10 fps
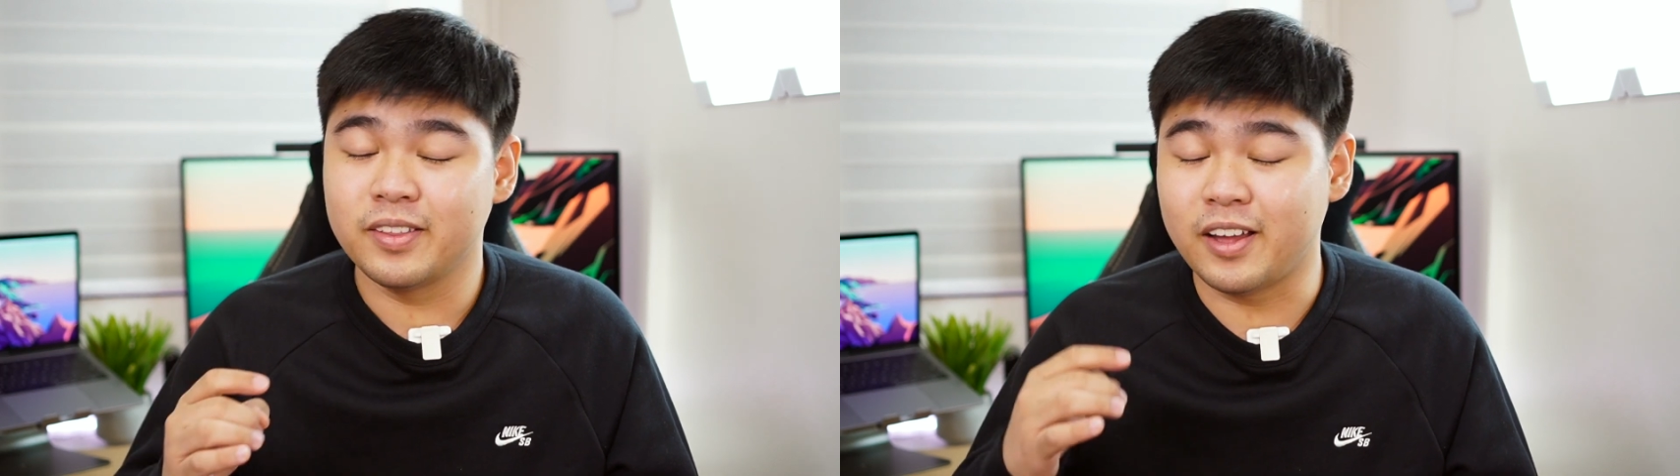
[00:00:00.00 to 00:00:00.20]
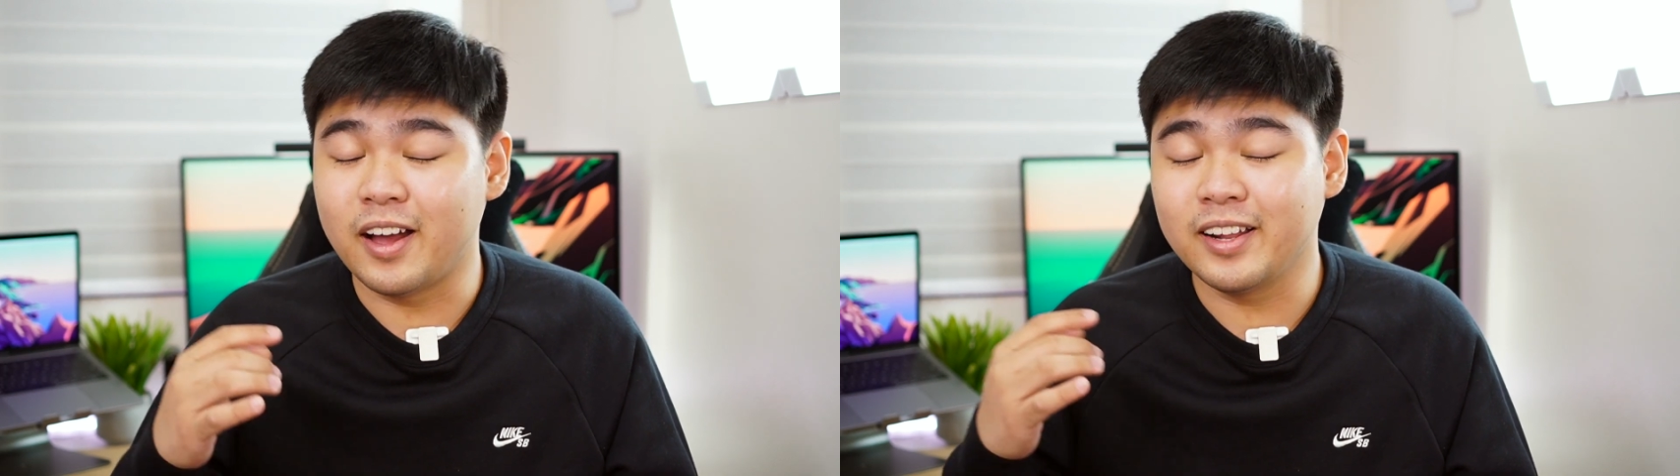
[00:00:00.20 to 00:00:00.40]

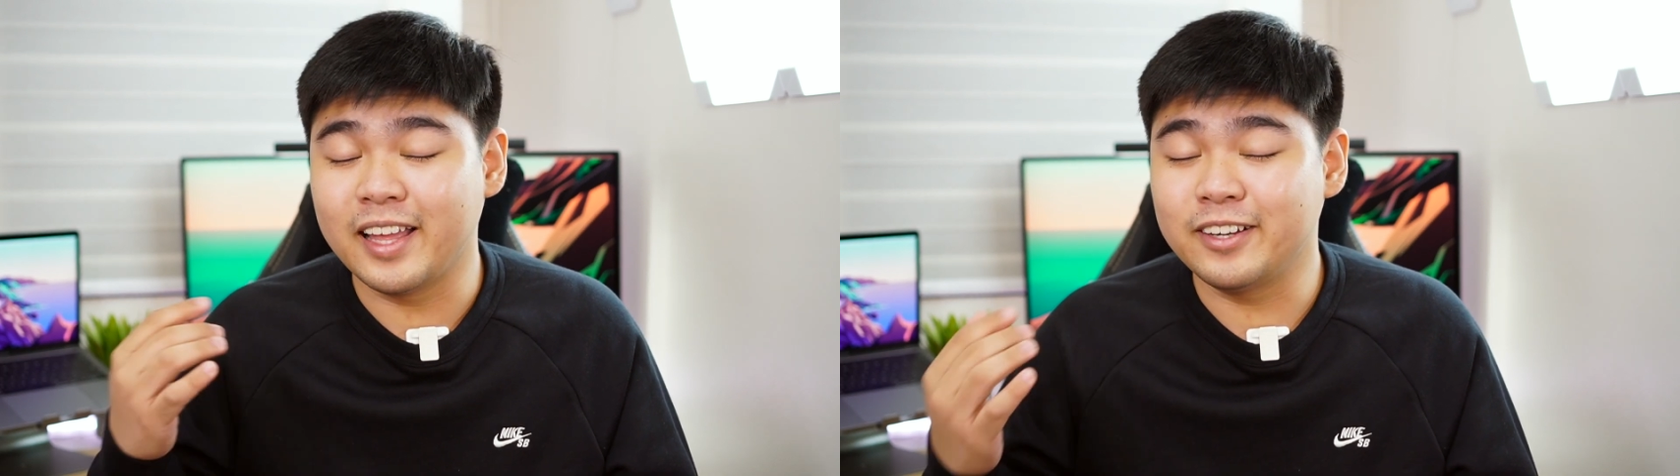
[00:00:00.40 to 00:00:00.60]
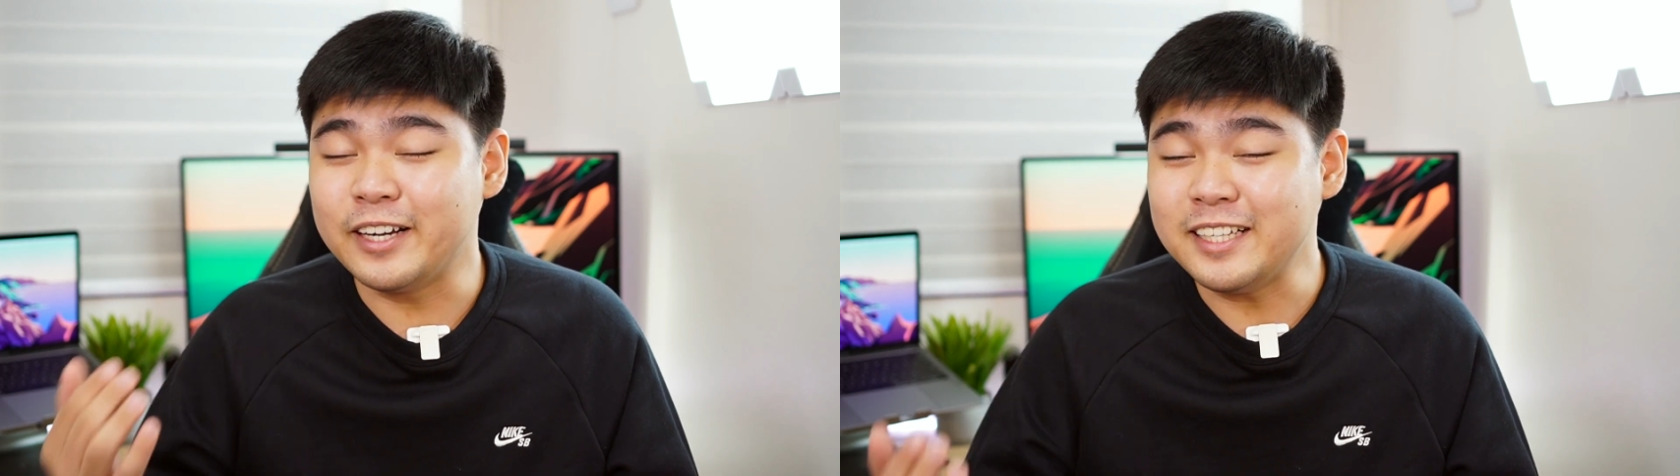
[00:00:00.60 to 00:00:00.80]
the
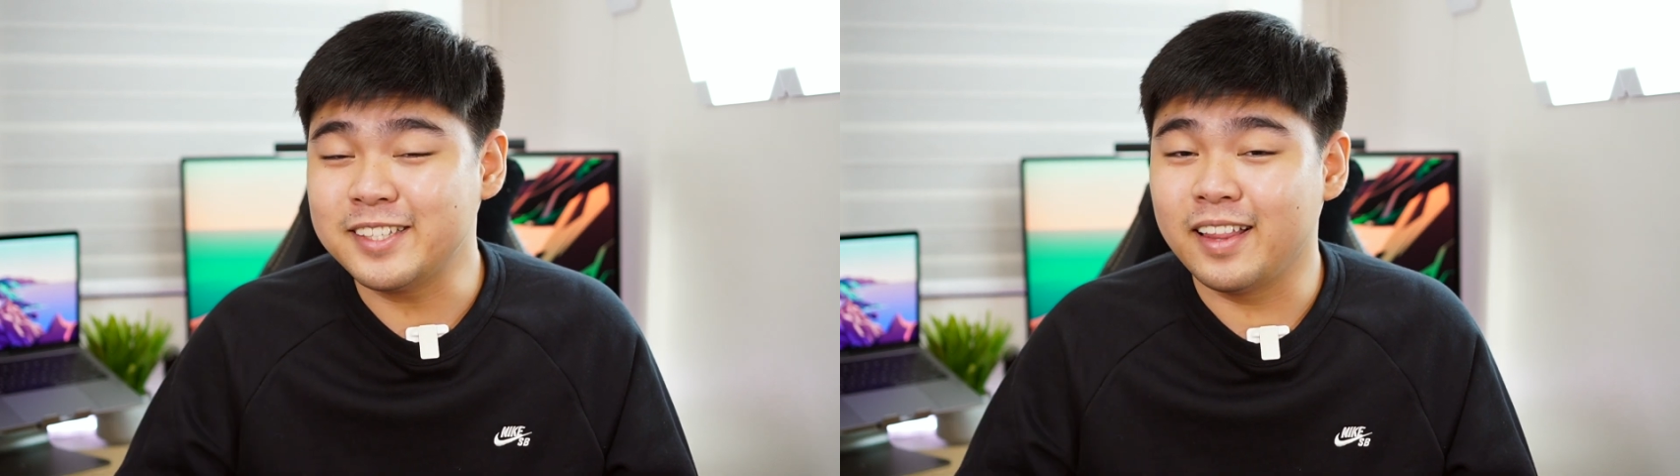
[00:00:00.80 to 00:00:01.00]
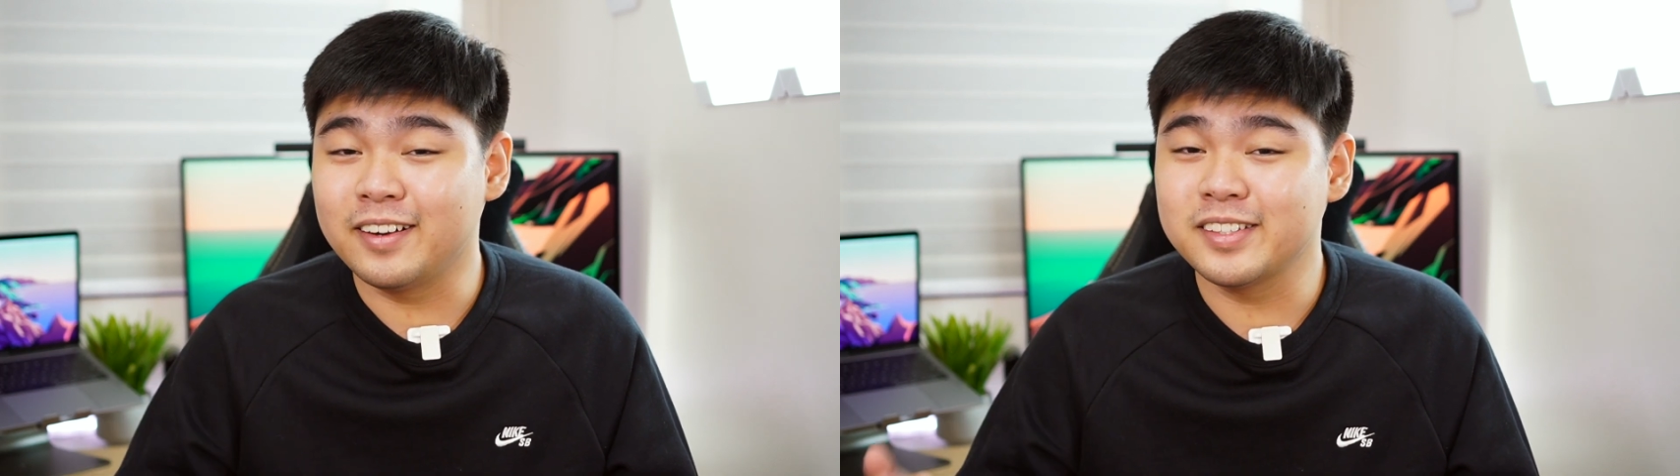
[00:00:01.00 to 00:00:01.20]
online
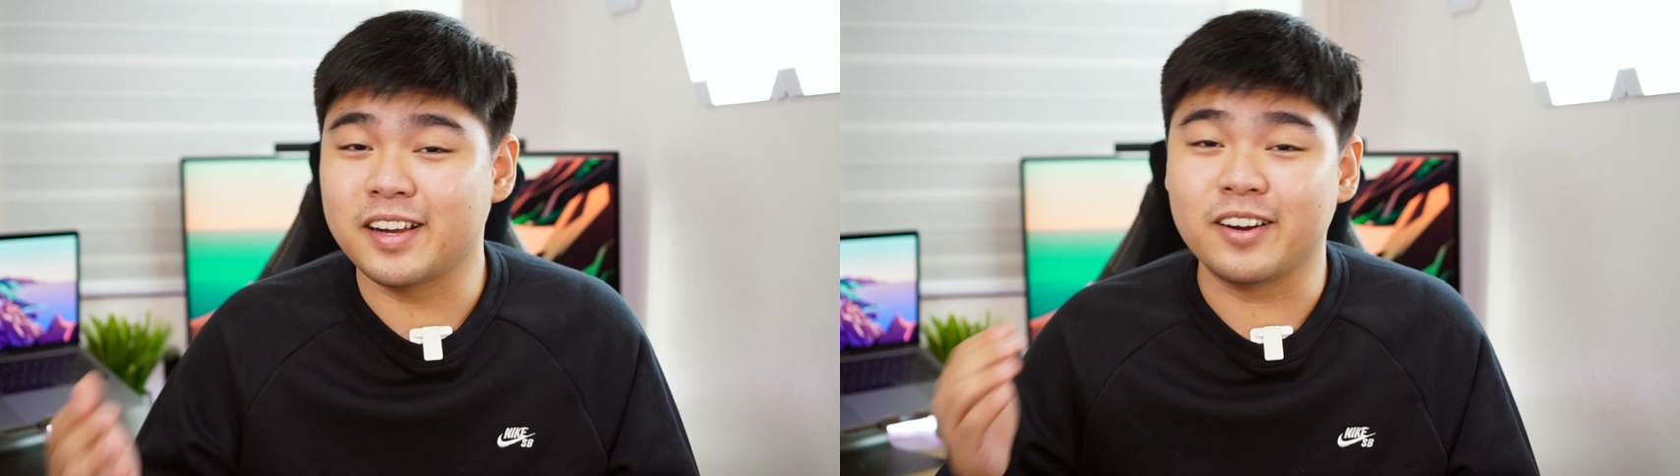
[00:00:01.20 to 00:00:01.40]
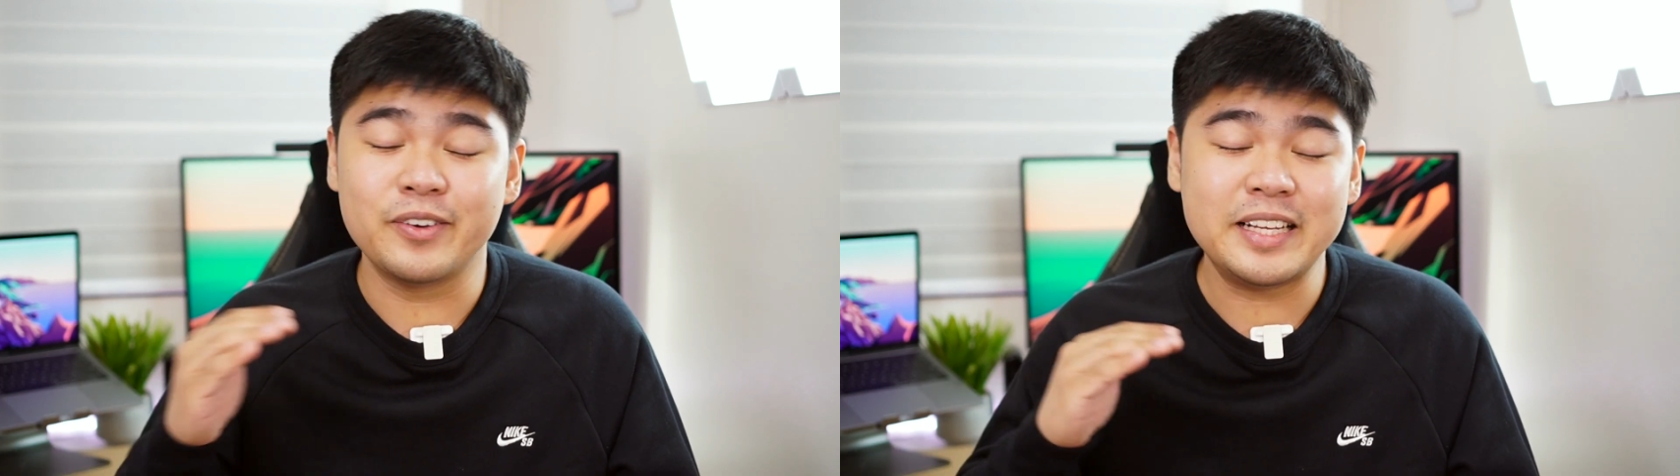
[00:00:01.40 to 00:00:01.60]
resellers
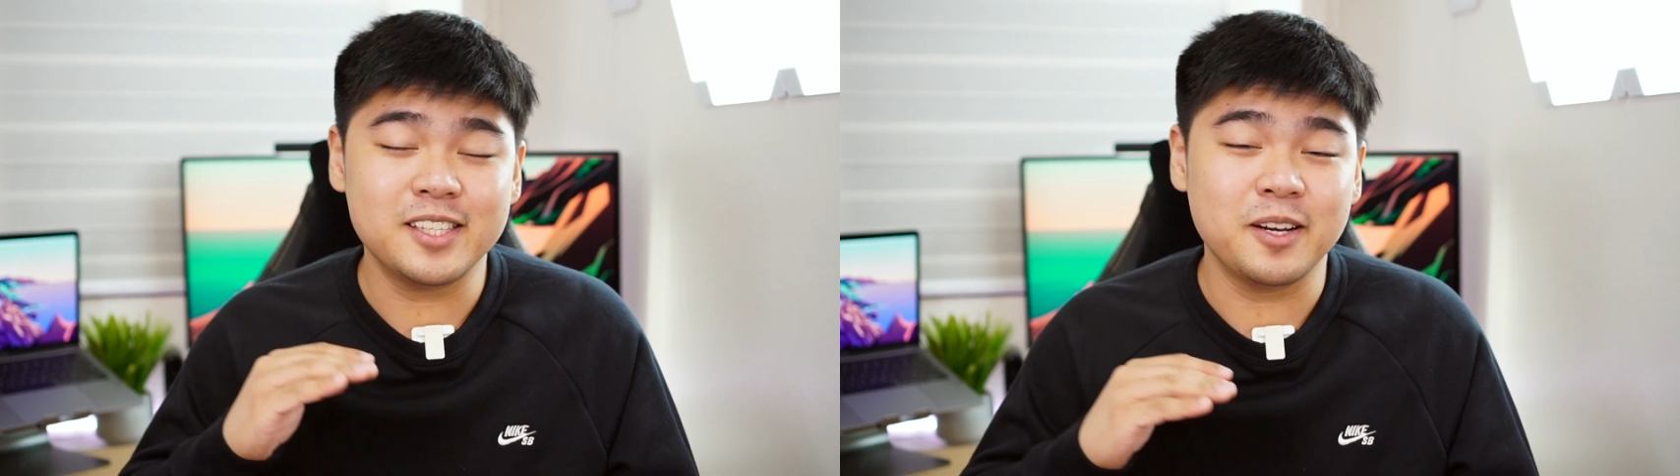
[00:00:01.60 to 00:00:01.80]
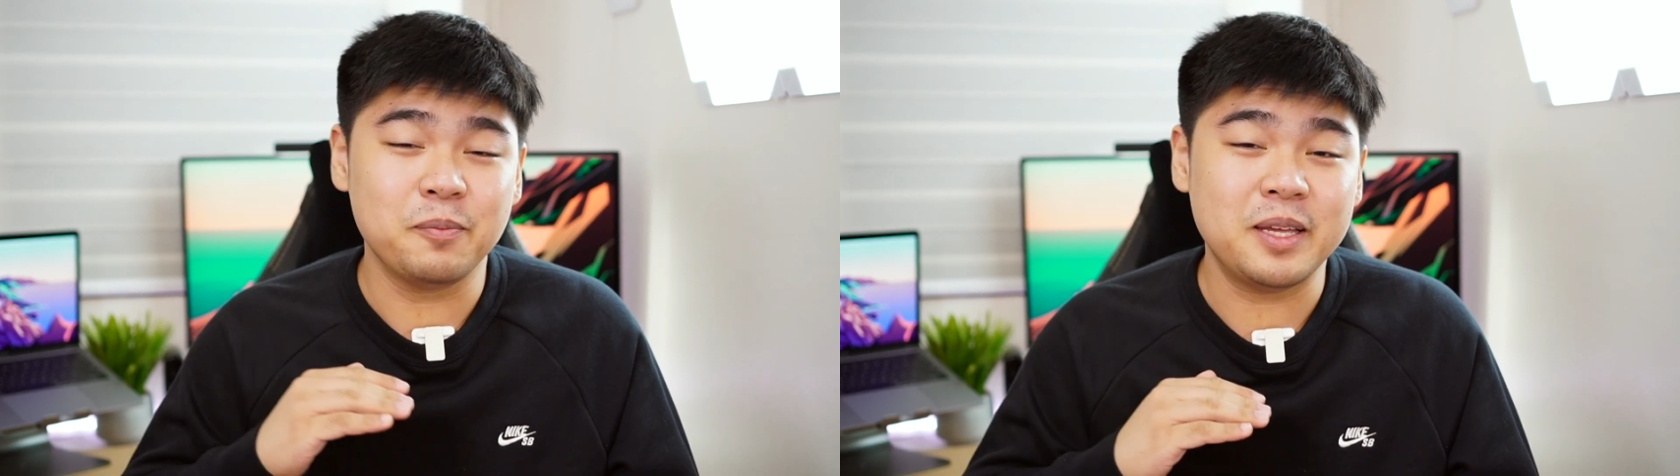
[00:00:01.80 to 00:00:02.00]
are
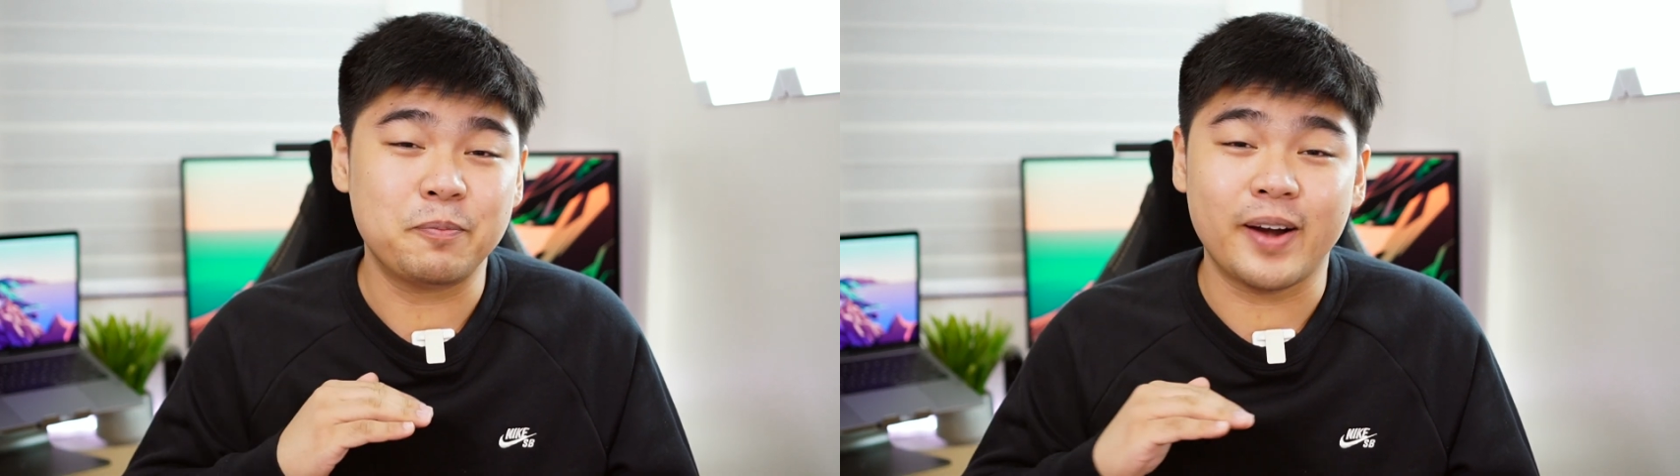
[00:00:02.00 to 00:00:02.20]
reasonably